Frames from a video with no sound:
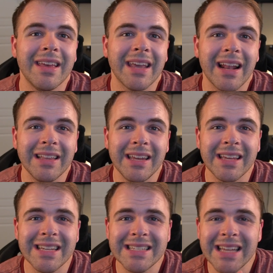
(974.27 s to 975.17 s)
Catalina
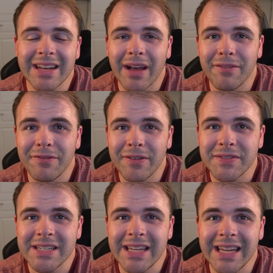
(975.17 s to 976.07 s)
is
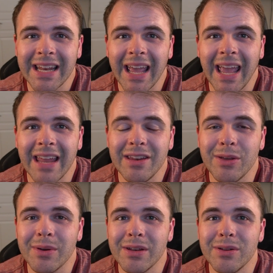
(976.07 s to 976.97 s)
10.15, and
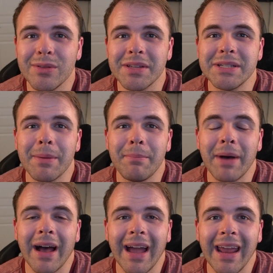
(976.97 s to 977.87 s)
you can do this
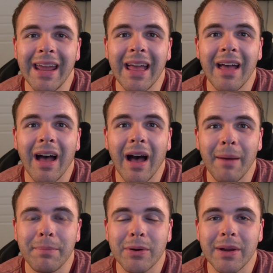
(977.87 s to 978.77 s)
by
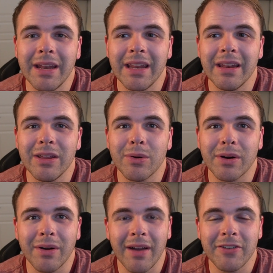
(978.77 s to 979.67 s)
upgrading your
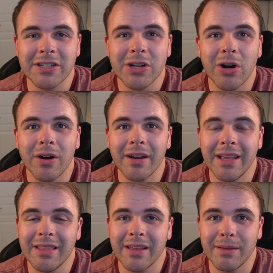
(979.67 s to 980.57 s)
graphics card
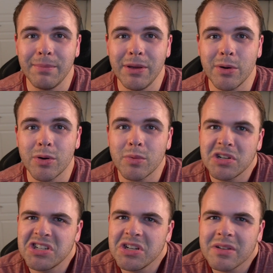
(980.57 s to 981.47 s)
in the computer,
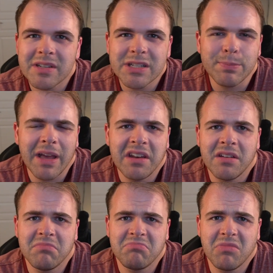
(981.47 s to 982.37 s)
which you can
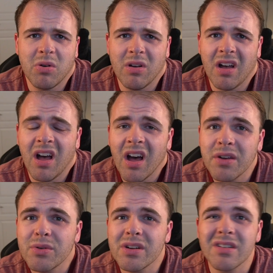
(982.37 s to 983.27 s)
spend
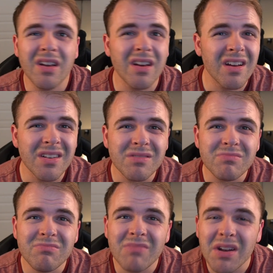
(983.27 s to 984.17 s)
$100
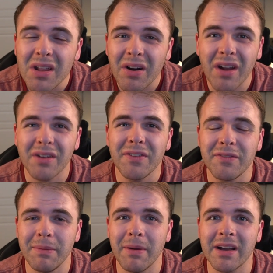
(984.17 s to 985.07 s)
to another
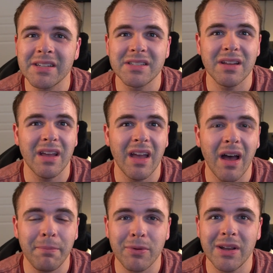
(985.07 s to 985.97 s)
$150,
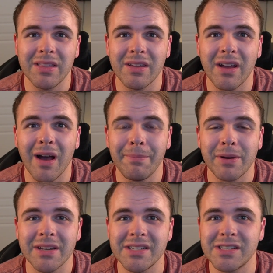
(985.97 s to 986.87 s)
upgrade the
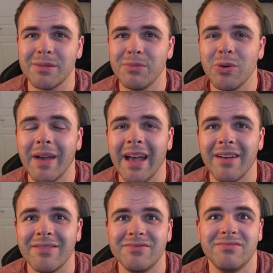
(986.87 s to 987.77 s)
operating system. You
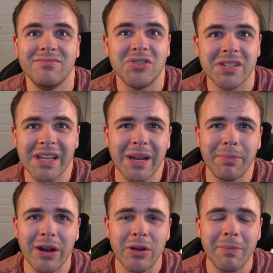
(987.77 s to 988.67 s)
have just like a
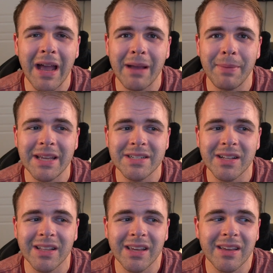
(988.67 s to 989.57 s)
brand new Mac,
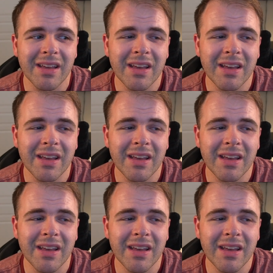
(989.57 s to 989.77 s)
basically.